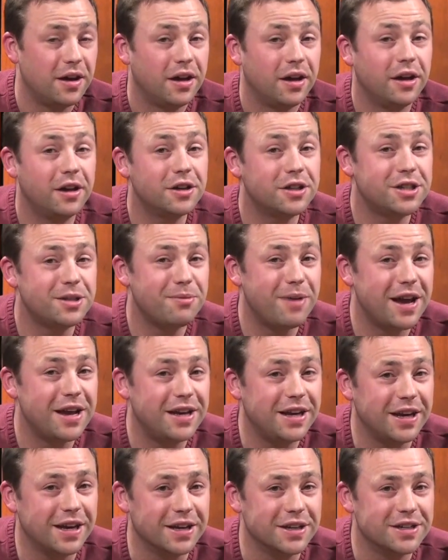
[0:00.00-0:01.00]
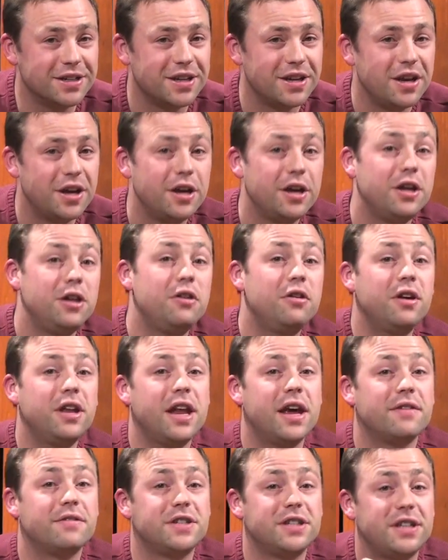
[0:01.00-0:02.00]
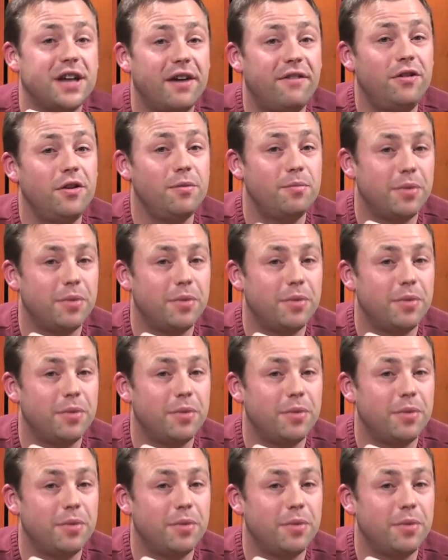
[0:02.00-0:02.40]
Here's some ideas. You could have several